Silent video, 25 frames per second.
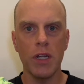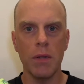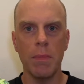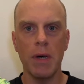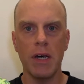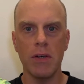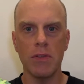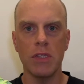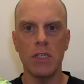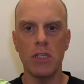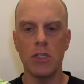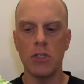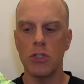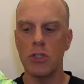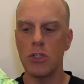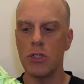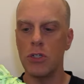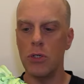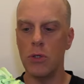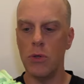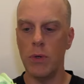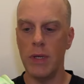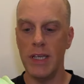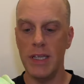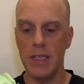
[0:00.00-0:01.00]
about this
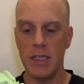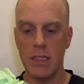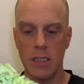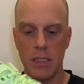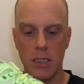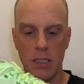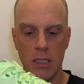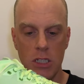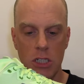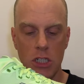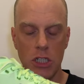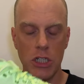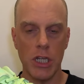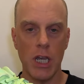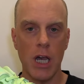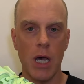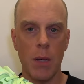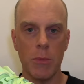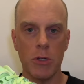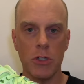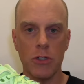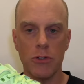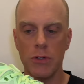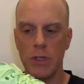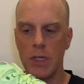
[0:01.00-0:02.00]
shoe is the
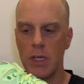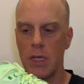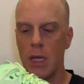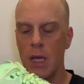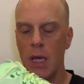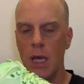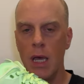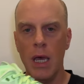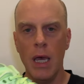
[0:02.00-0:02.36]
geometry.